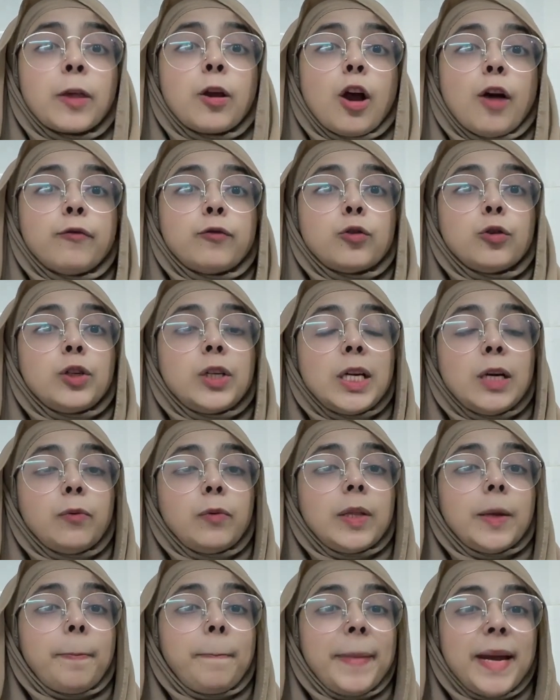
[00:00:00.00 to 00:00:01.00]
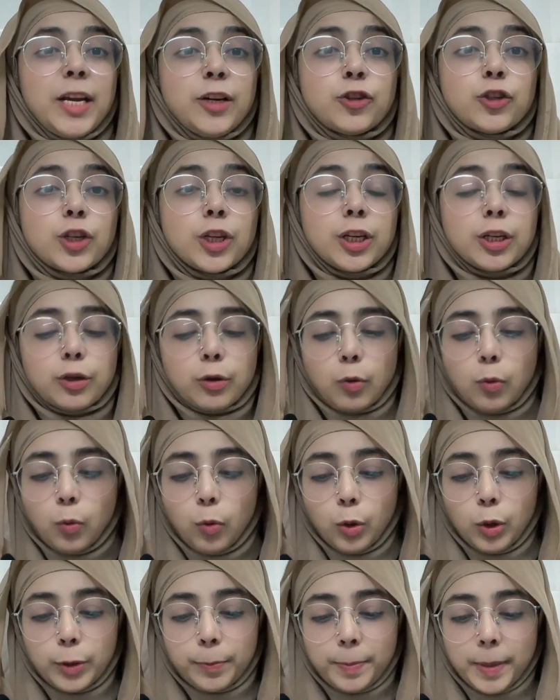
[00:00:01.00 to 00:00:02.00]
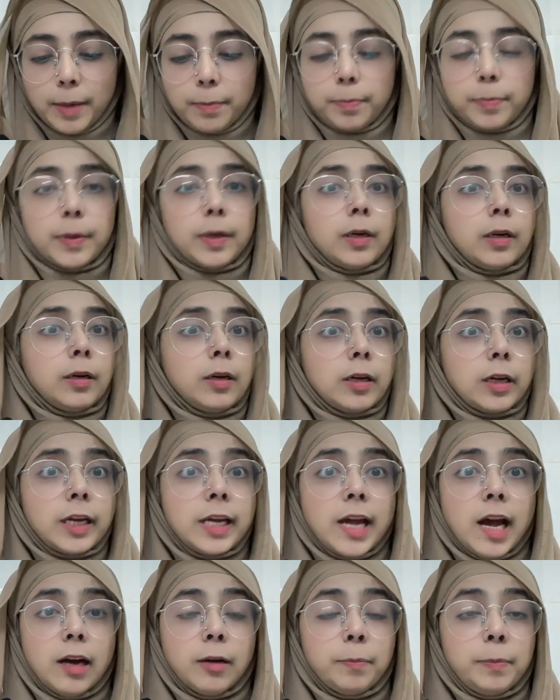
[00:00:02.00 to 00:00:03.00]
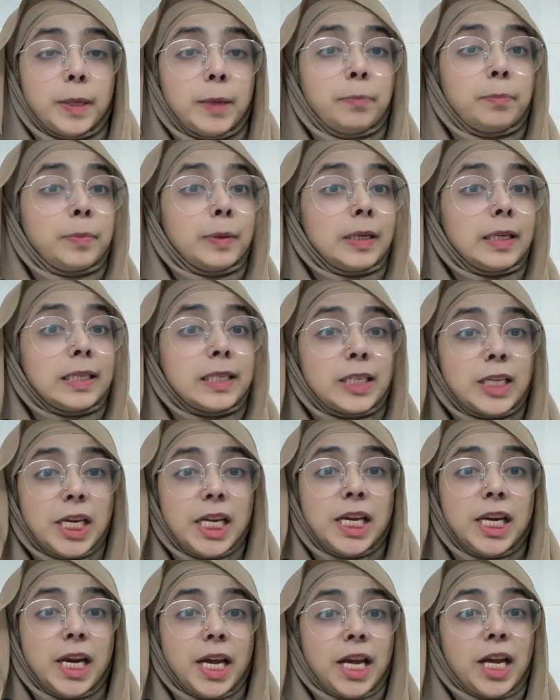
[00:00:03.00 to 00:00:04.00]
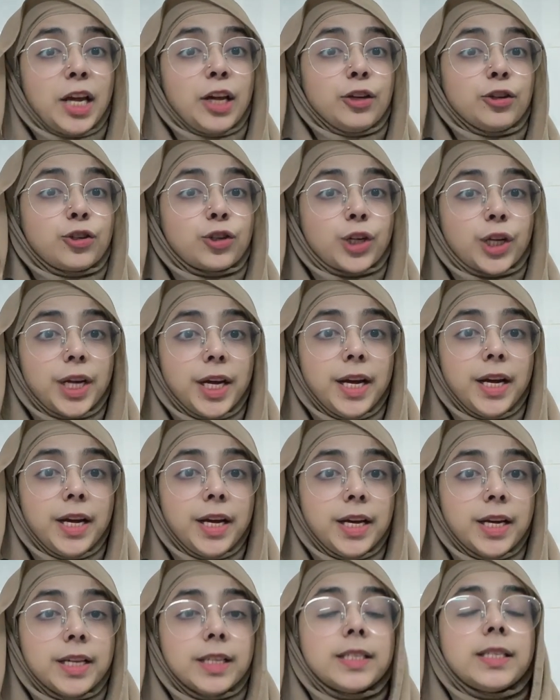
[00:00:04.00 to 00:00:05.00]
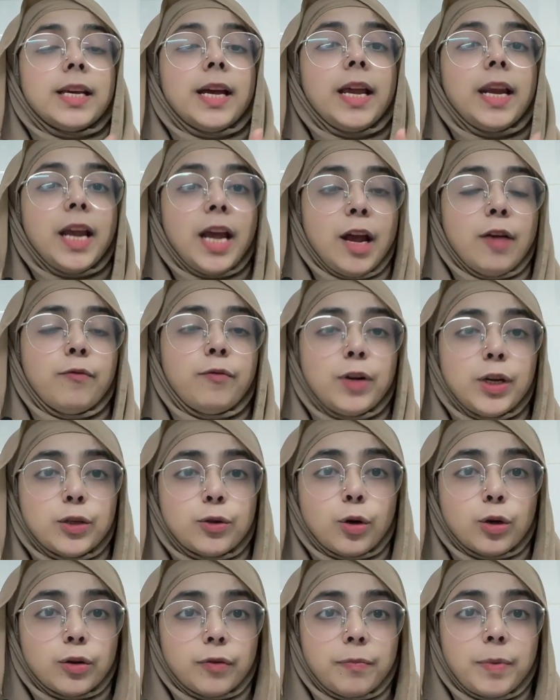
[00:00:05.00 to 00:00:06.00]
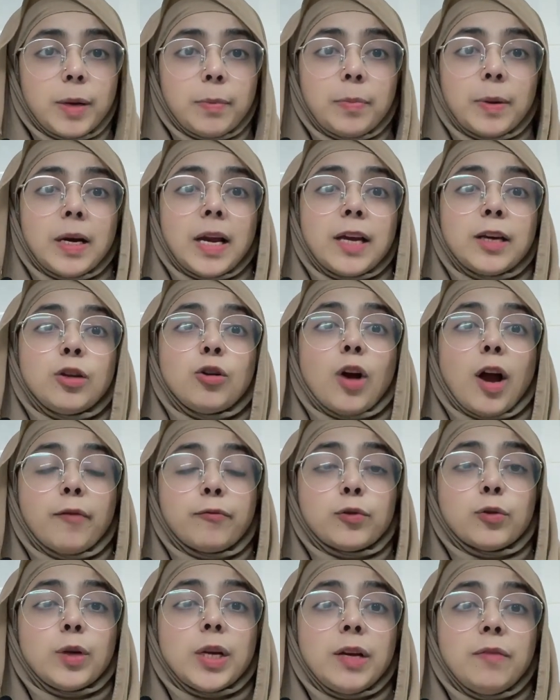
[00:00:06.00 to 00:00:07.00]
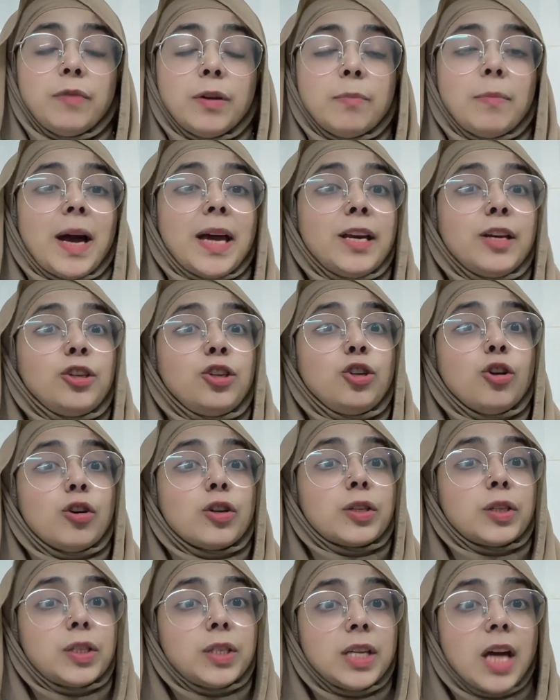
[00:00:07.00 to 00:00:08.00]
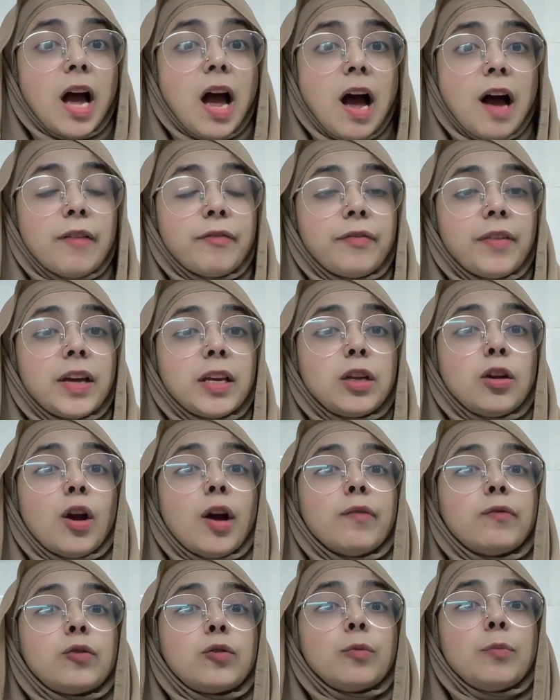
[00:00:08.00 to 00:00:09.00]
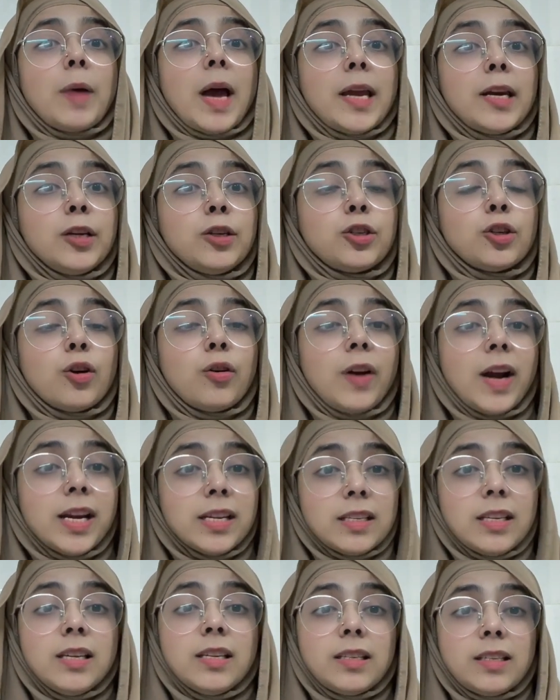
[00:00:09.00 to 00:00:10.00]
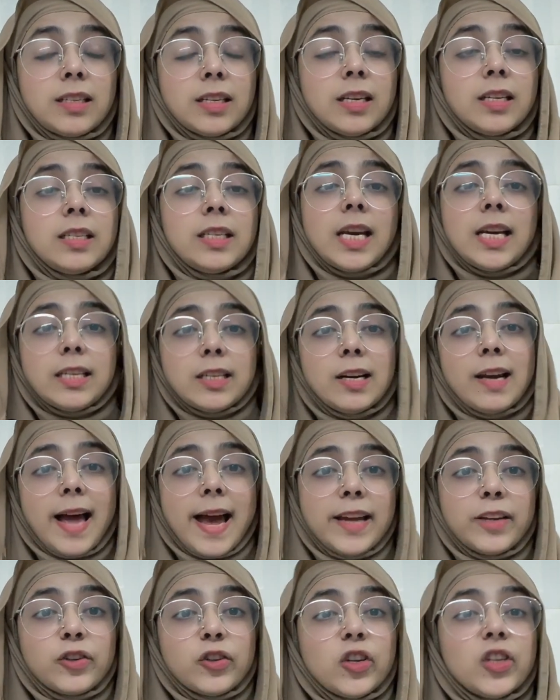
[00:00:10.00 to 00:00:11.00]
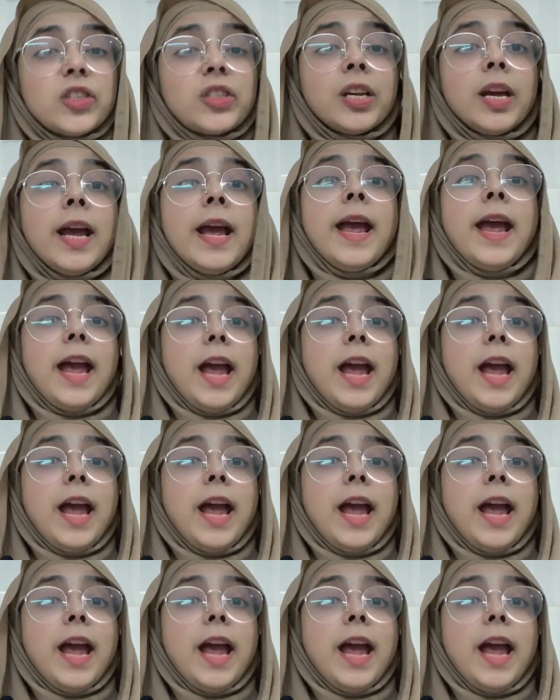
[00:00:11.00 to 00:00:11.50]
You have to deal with the patient, old people, young people, teenage kids, and every sort of people, and you have to even manage your staff, and you have to manage your assistant, dental hygienist,